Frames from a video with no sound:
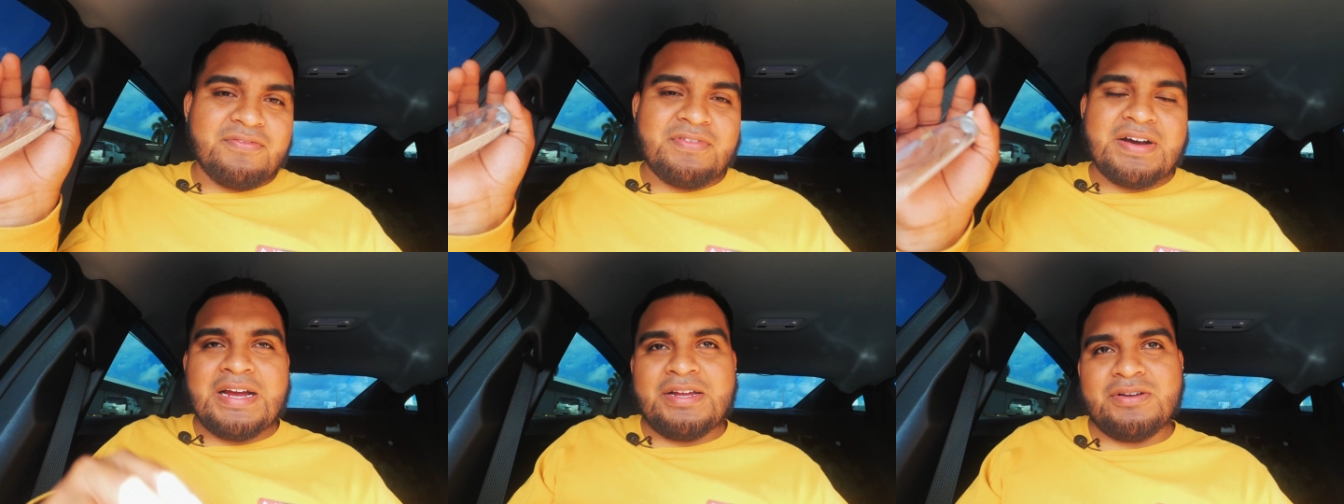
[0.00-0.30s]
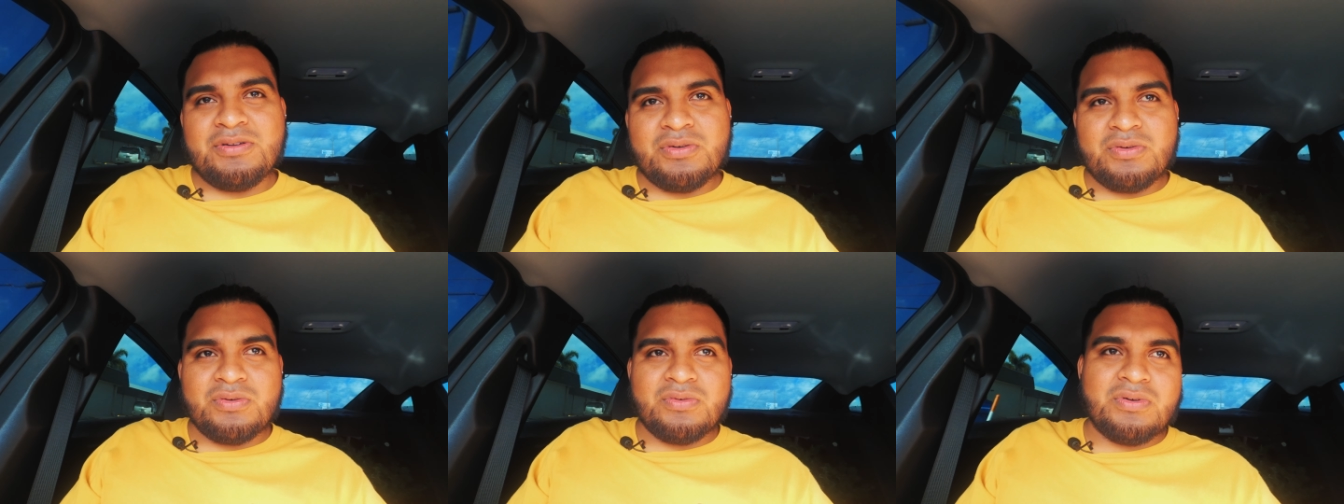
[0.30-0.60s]

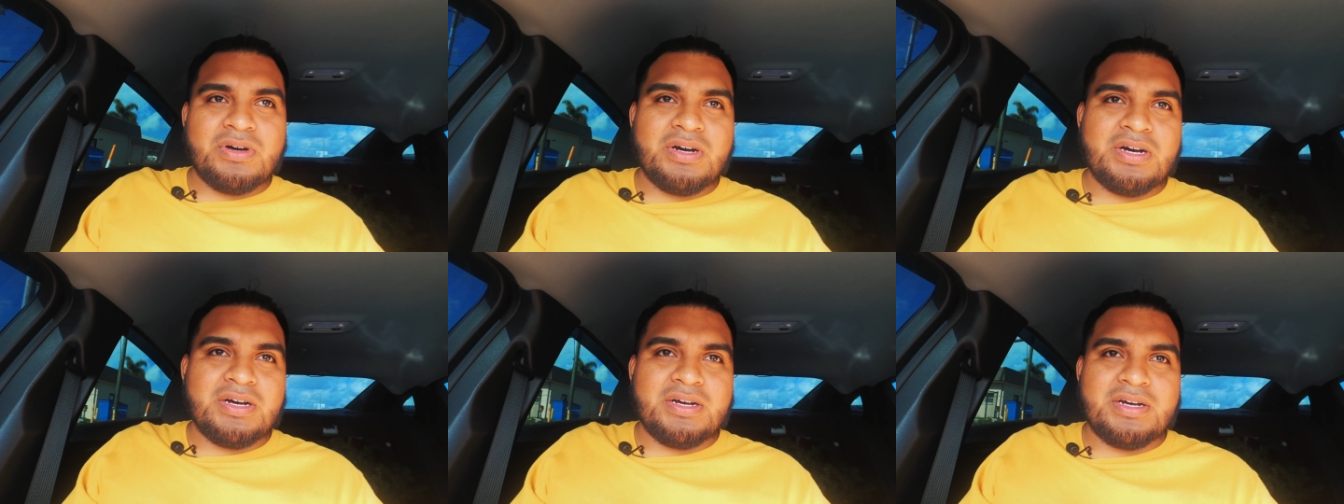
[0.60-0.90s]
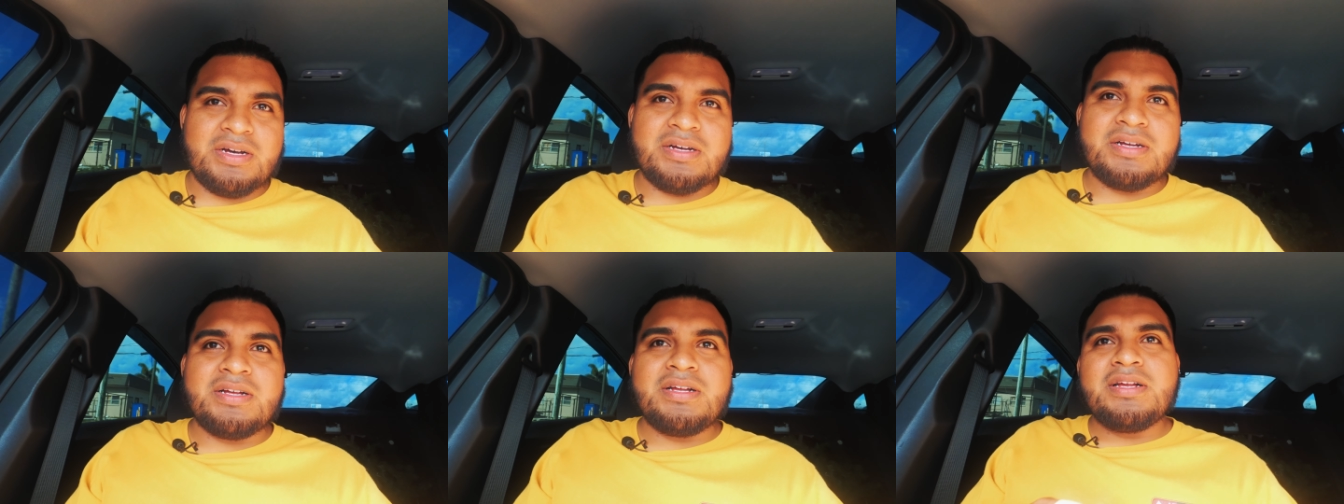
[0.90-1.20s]
vinyl
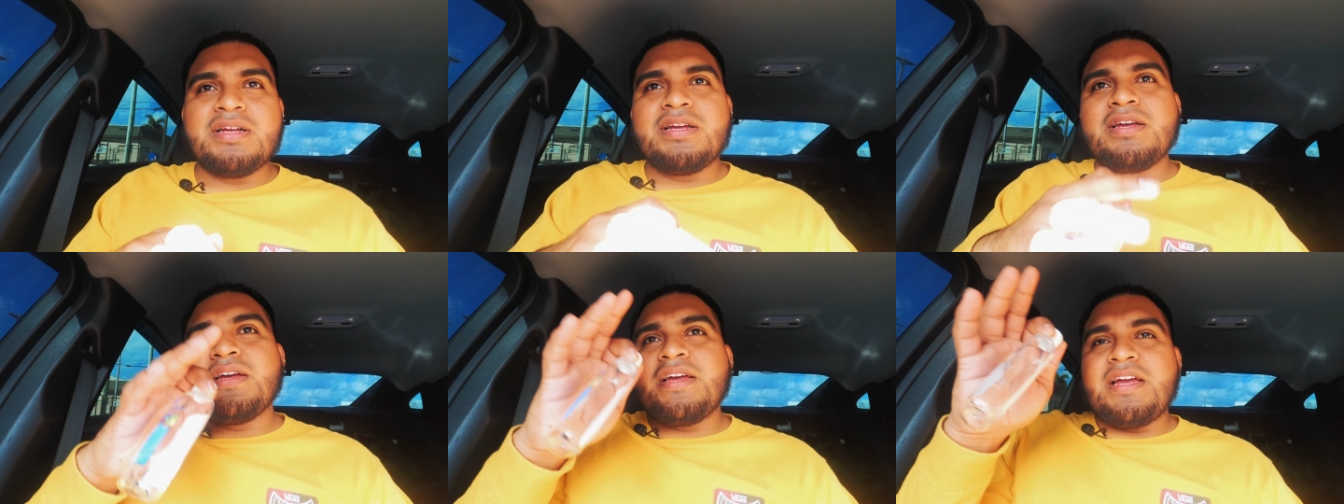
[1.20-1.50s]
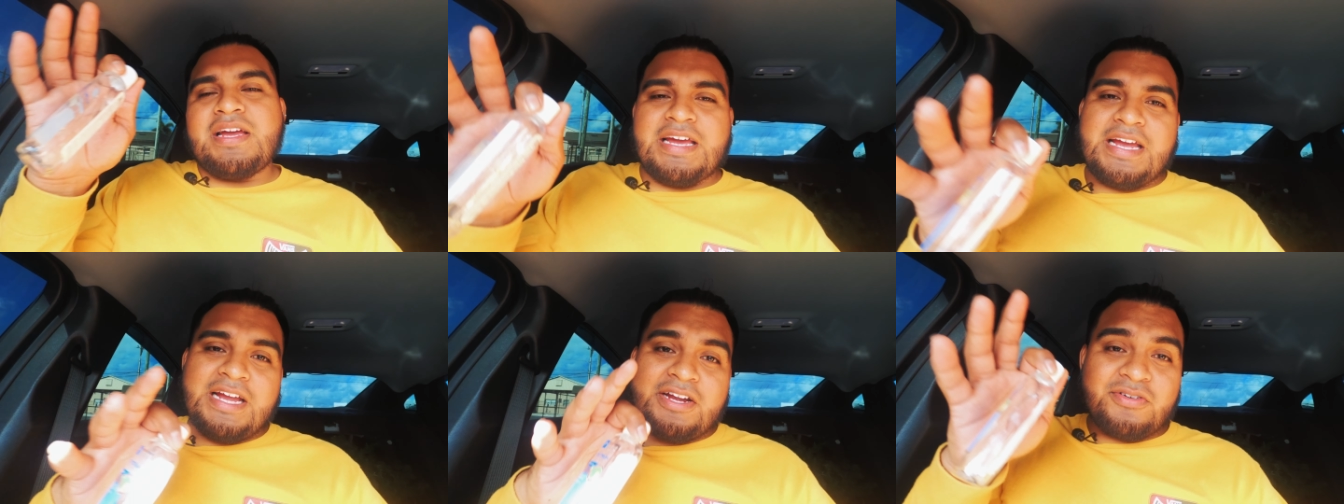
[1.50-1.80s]
uh,
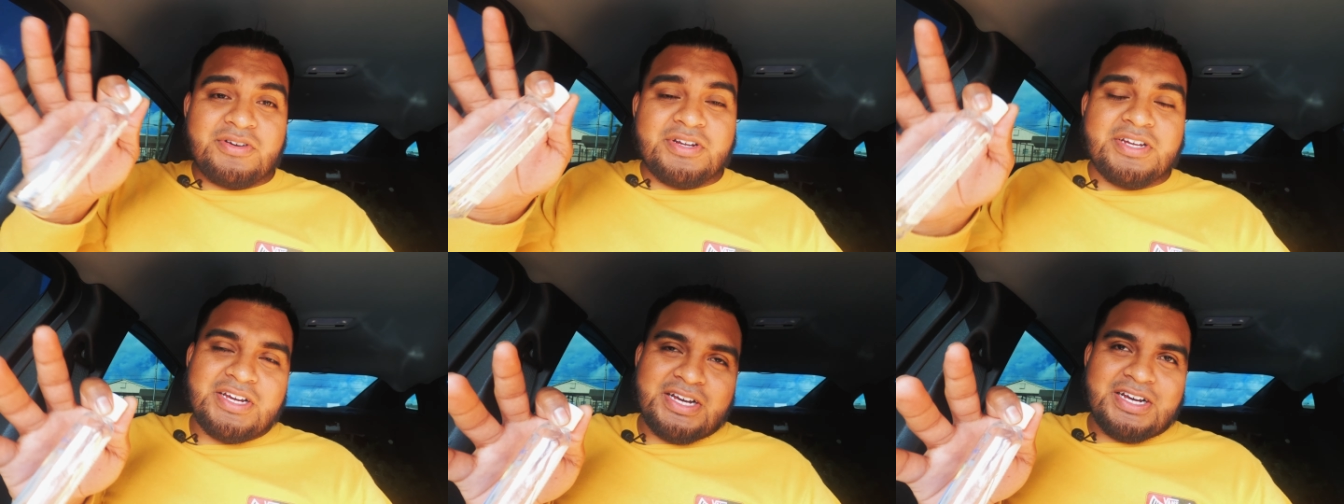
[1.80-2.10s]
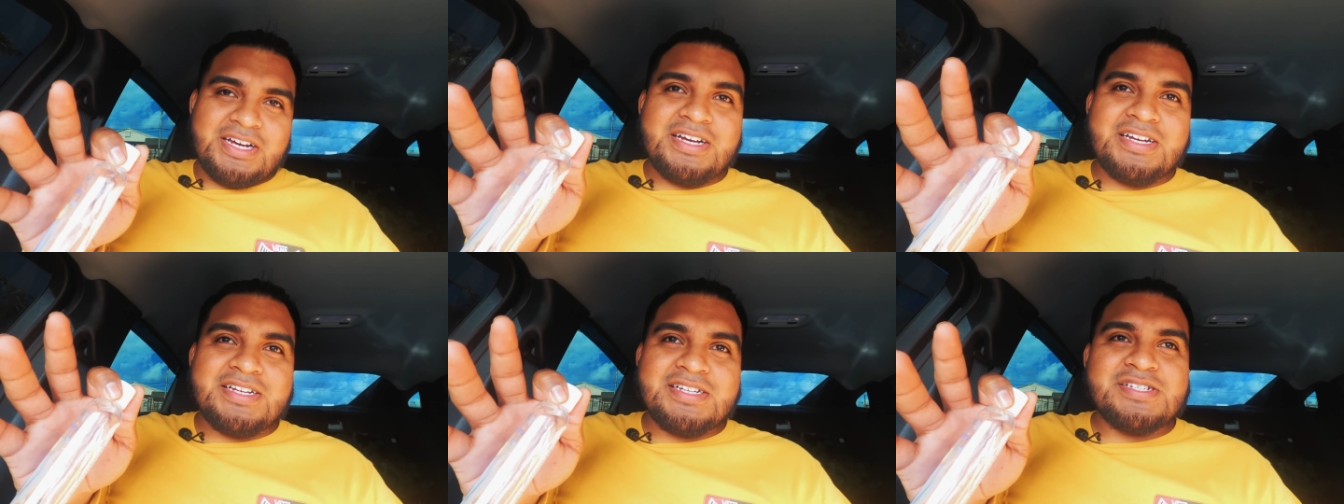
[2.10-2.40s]
area.